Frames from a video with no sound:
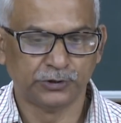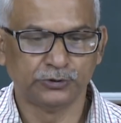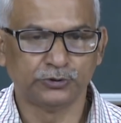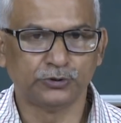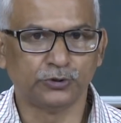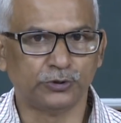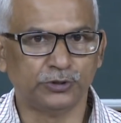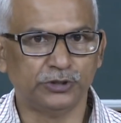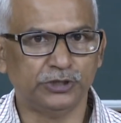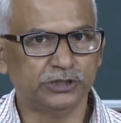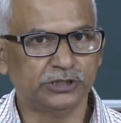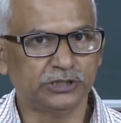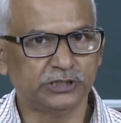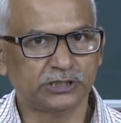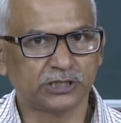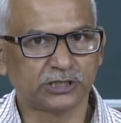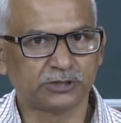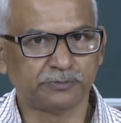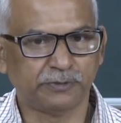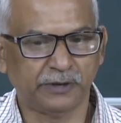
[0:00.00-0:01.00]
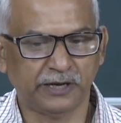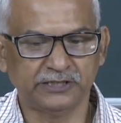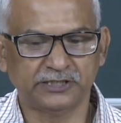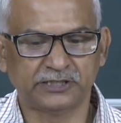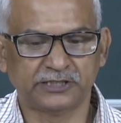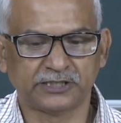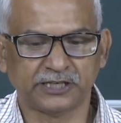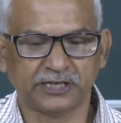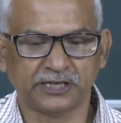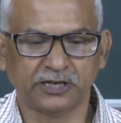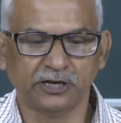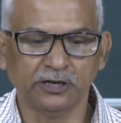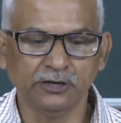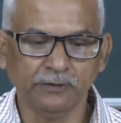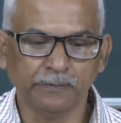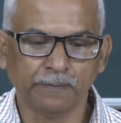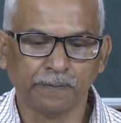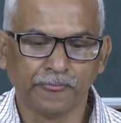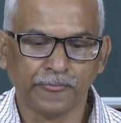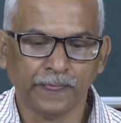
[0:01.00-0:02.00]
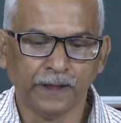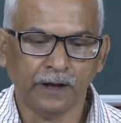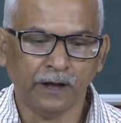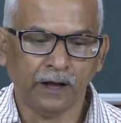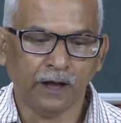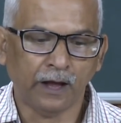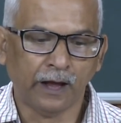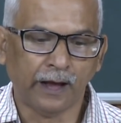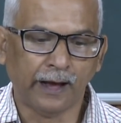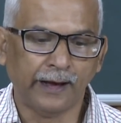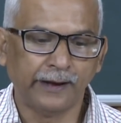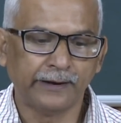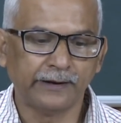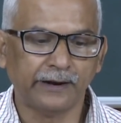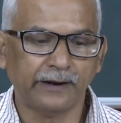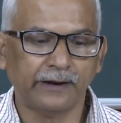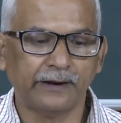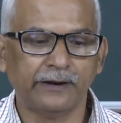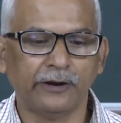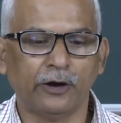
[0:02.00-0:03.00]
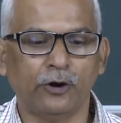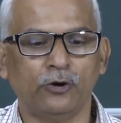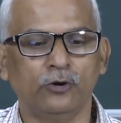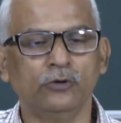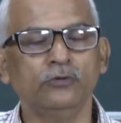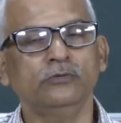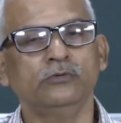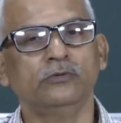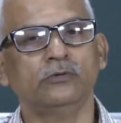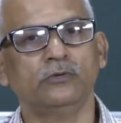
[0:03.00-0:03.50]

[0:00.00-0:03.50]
So, this is the first cycle, and now